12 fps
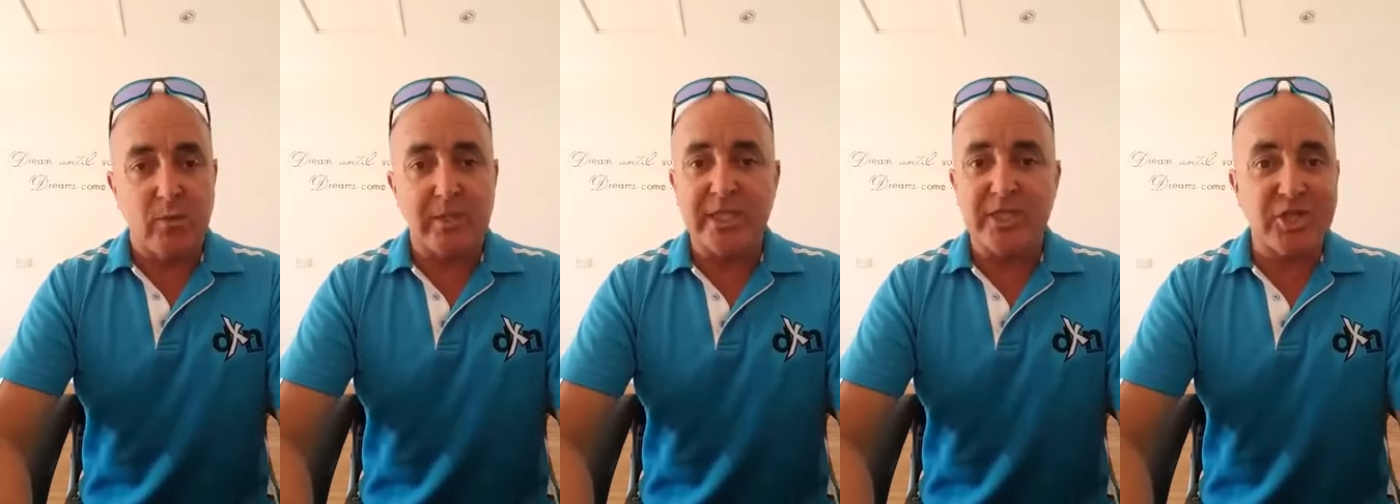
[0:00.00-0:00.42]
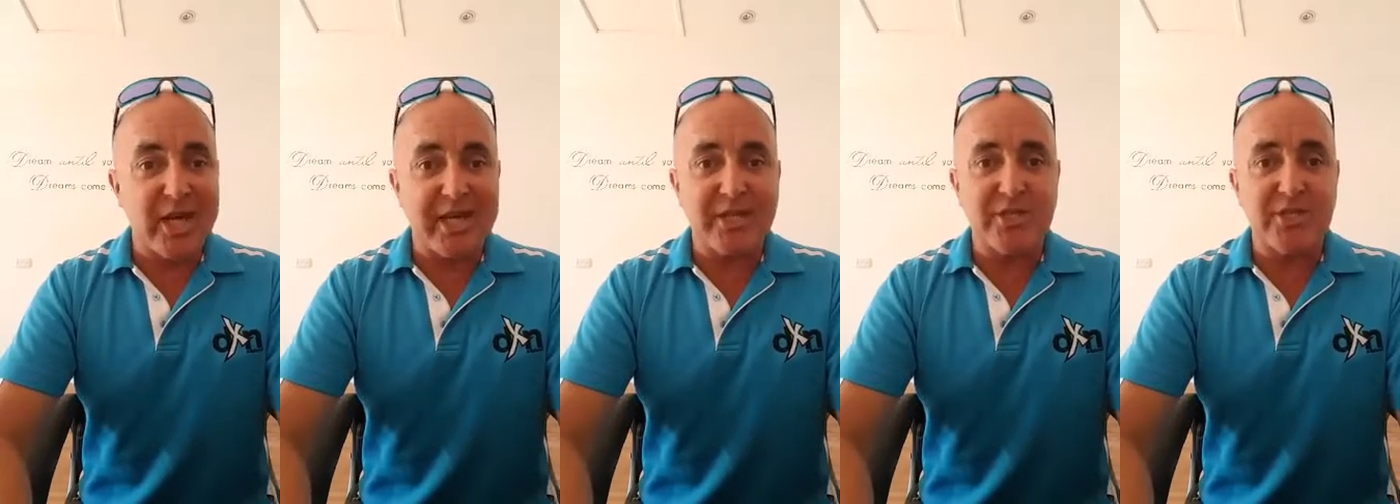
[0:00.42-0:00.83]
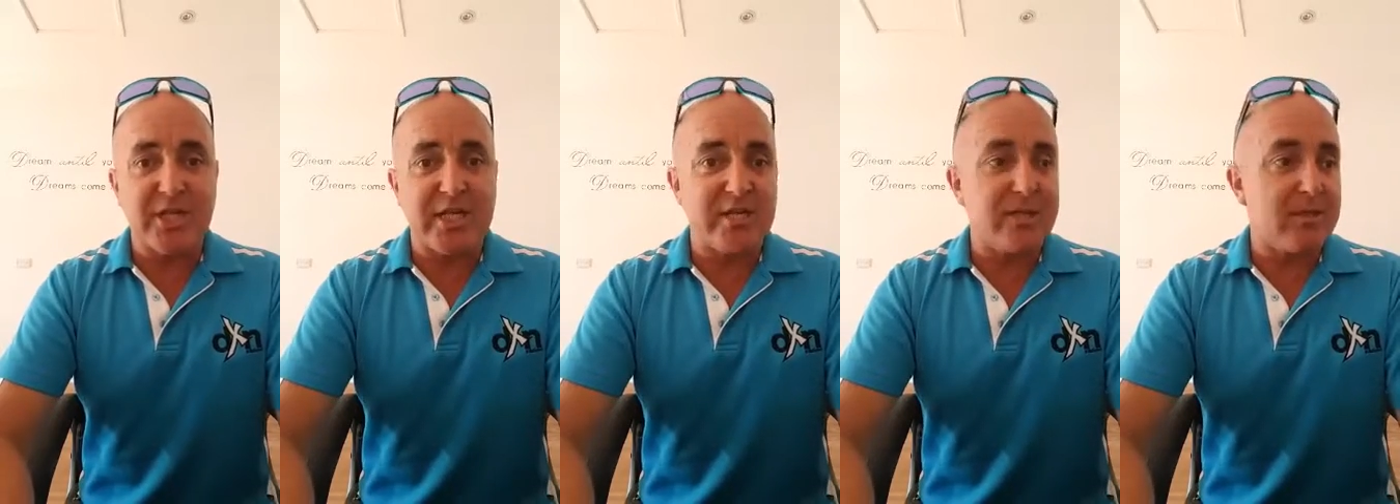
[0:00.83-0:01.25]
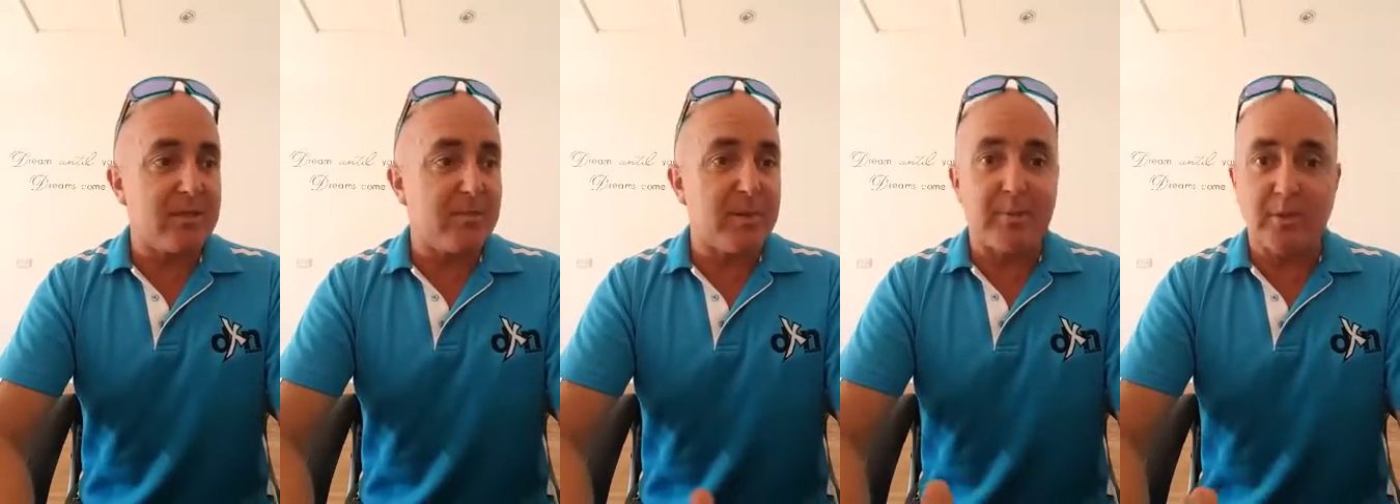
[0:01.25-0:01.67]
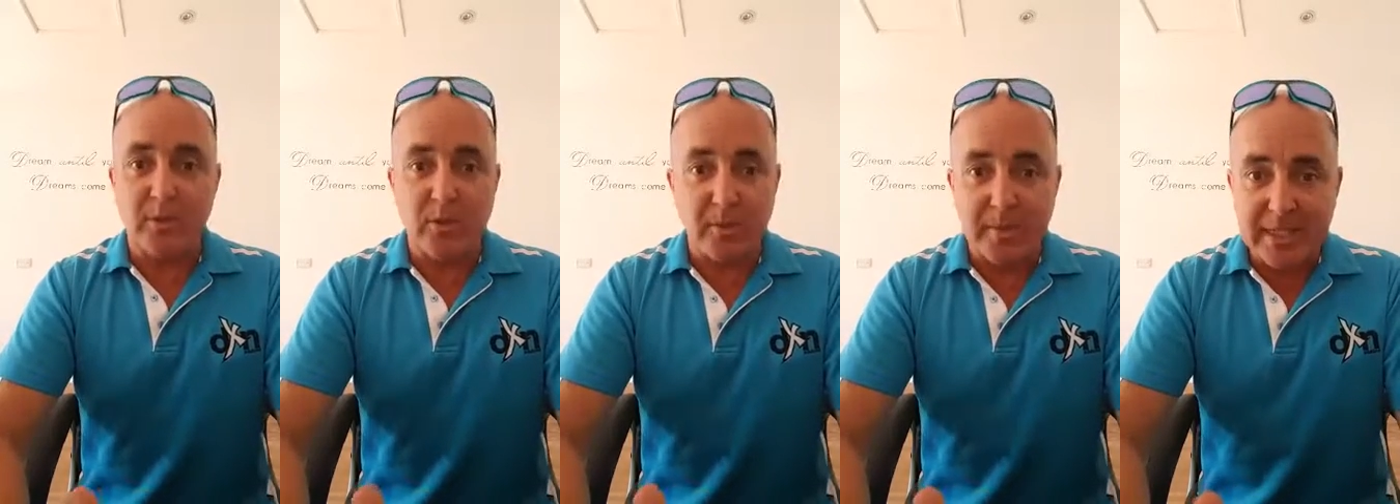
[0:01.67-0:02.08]
with the change in the people
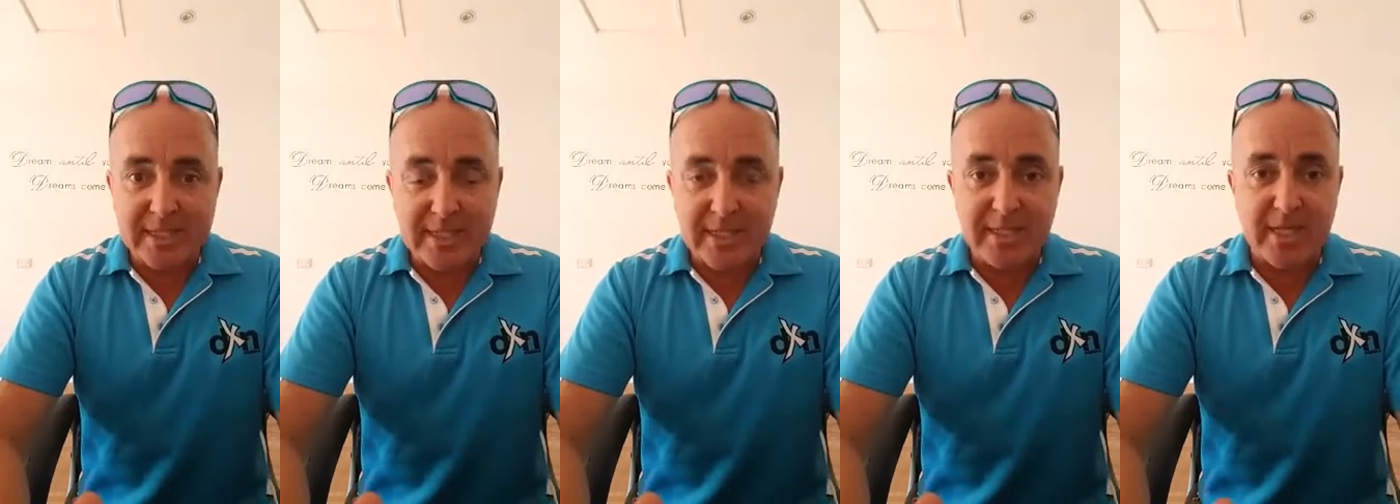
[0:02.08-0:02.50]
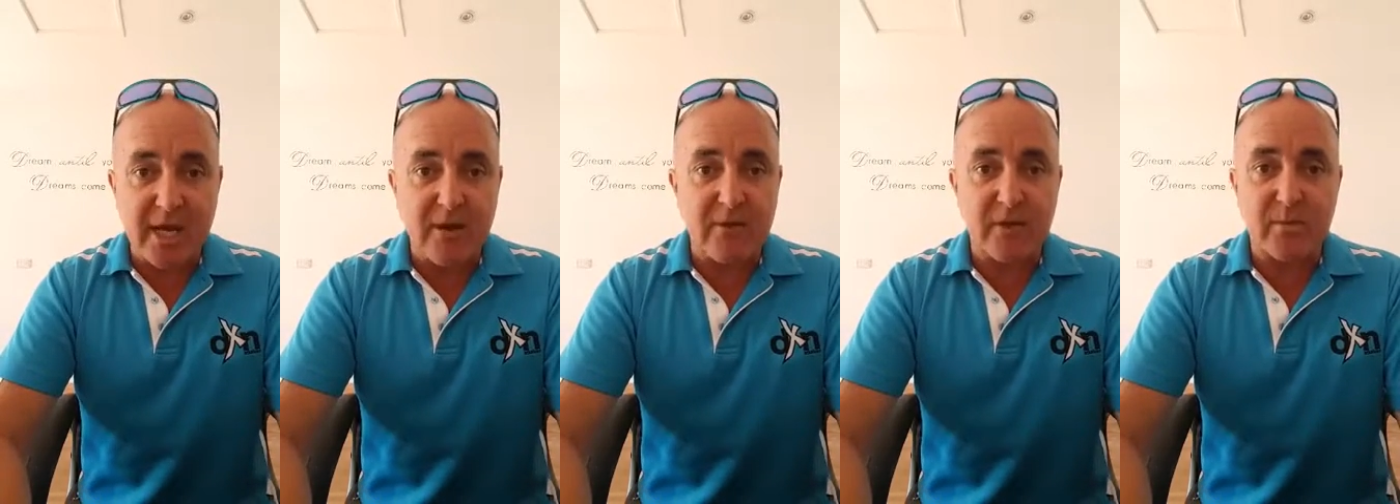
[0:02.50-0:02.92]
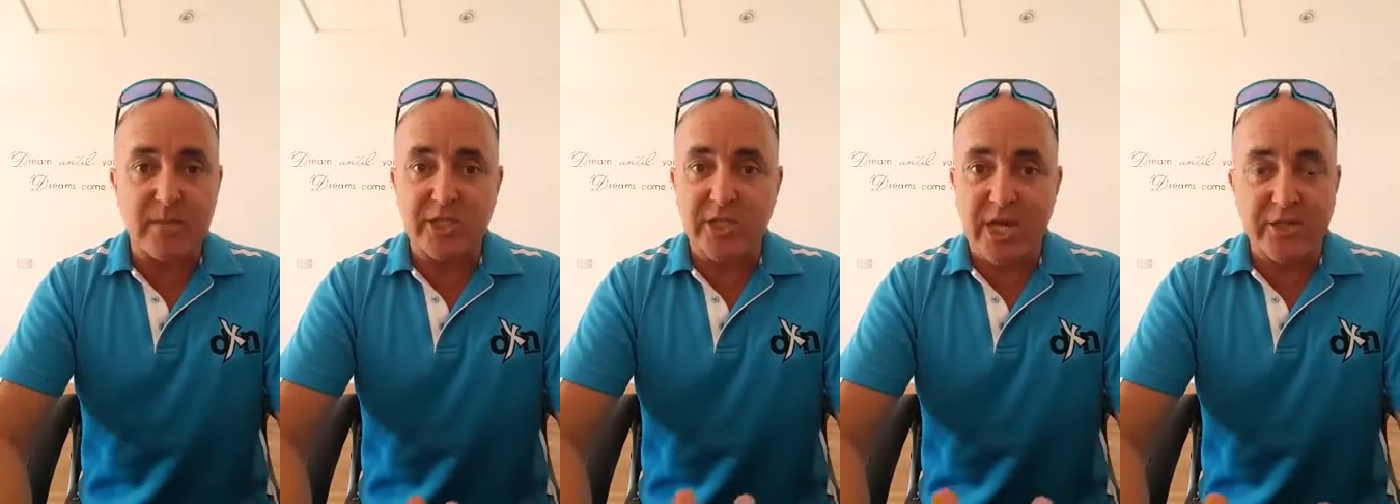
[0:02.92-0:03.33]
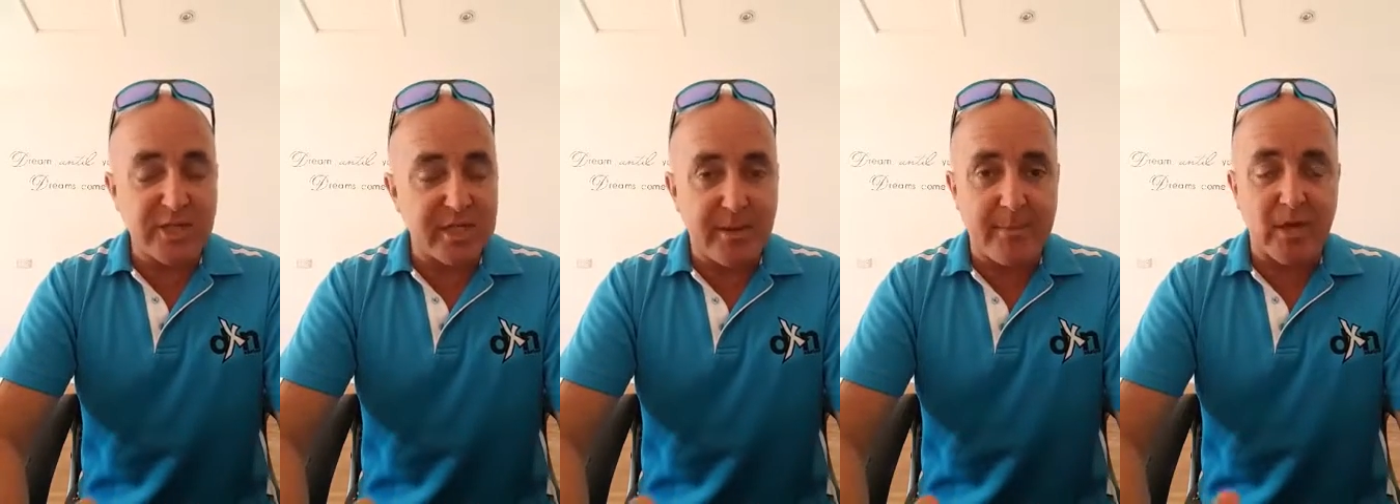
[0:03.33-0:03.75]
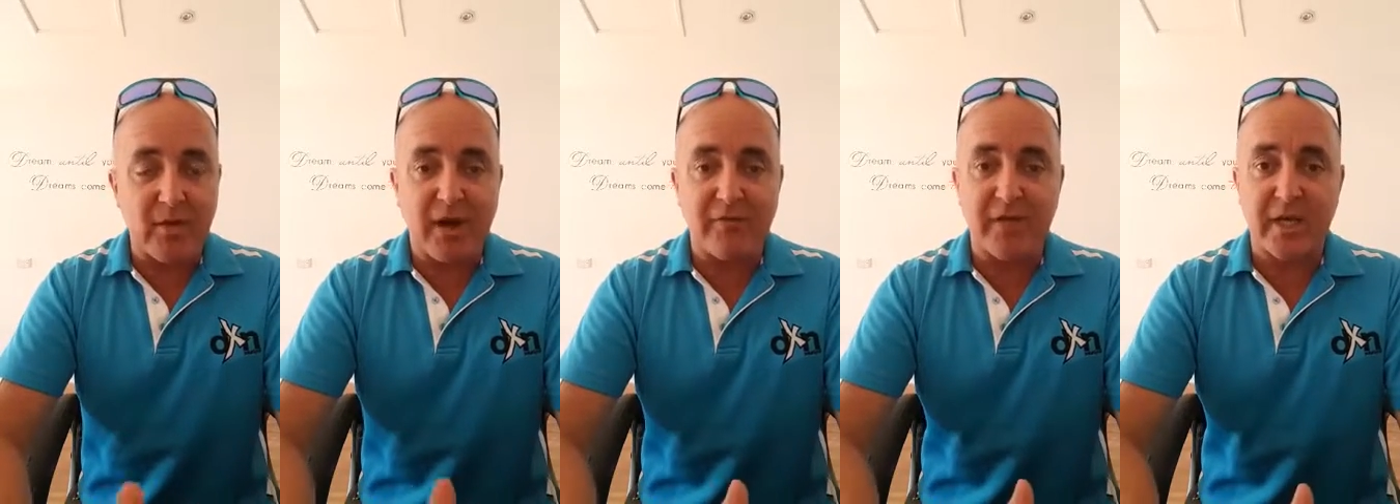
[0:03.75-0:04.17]
who are coming into this area, with the change in
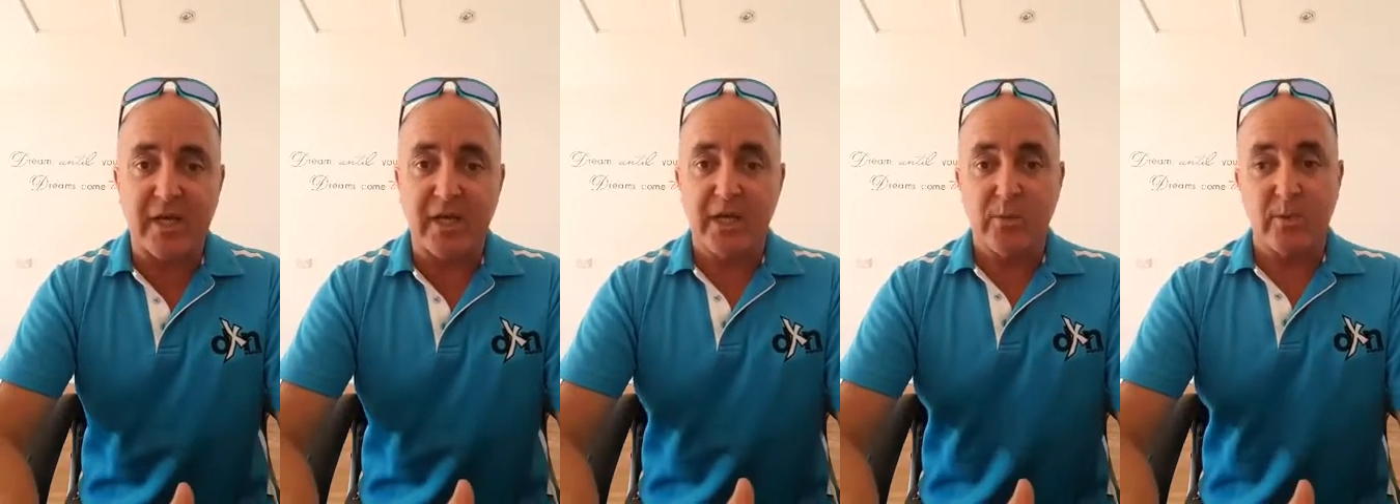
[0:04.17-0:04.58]
demographic,